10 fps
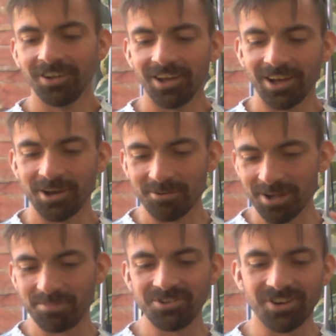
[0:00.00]

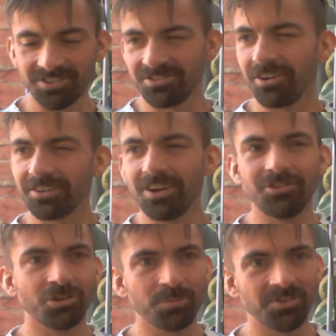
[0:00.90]
I've been trying to sort of
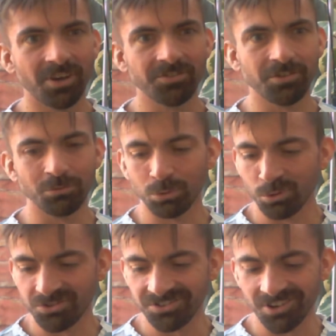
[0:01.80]
adjust myself to the
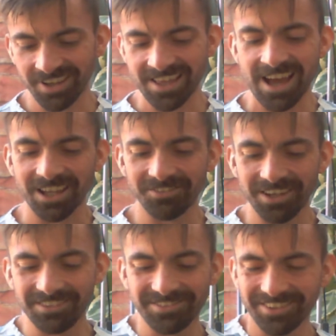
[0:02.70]
rules and sort of get hang of
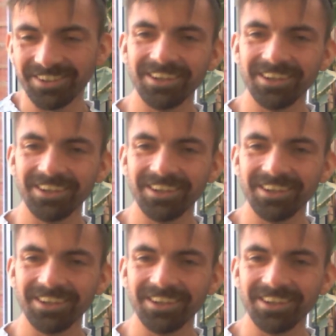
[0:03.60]
it